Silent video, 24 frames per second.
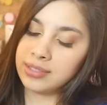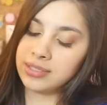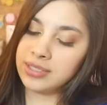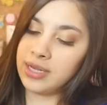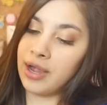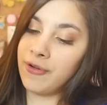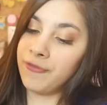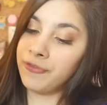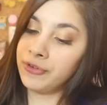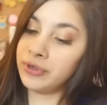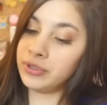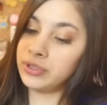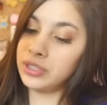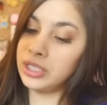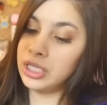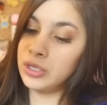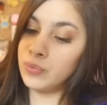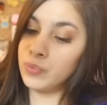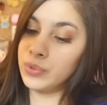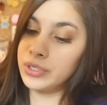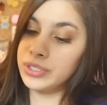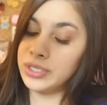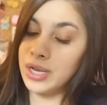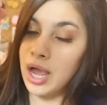Definitely
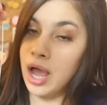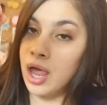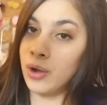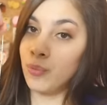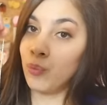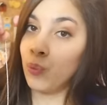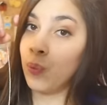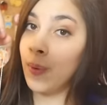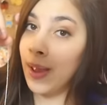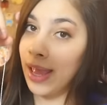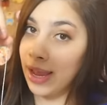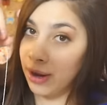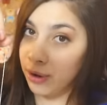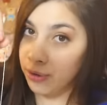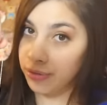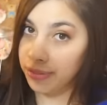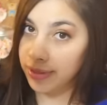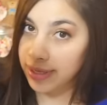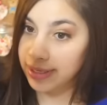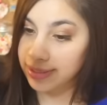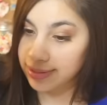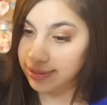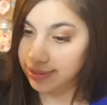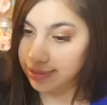would not wear
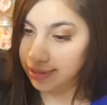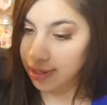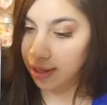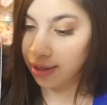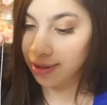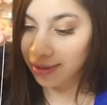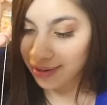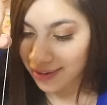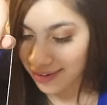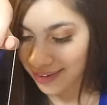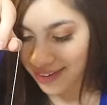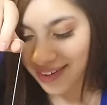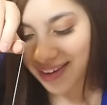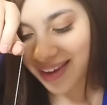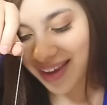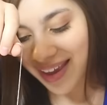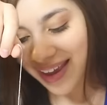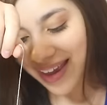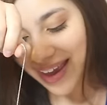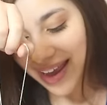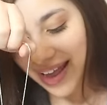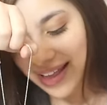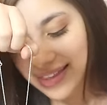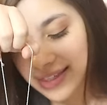this.
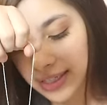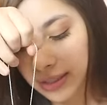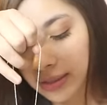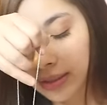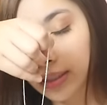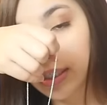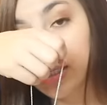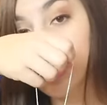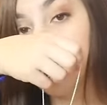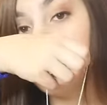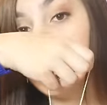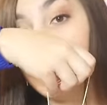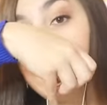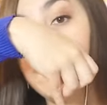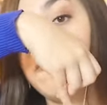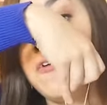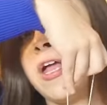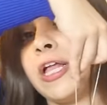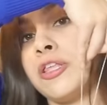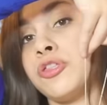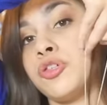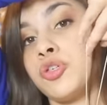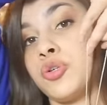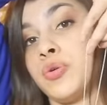It's a little
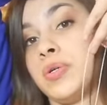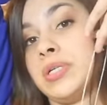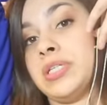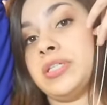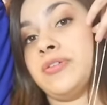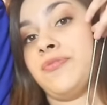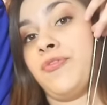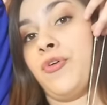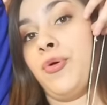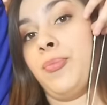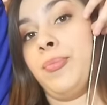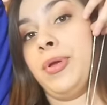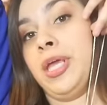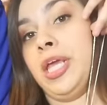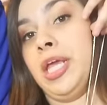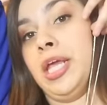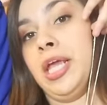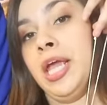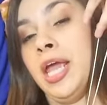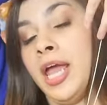adventurous for me.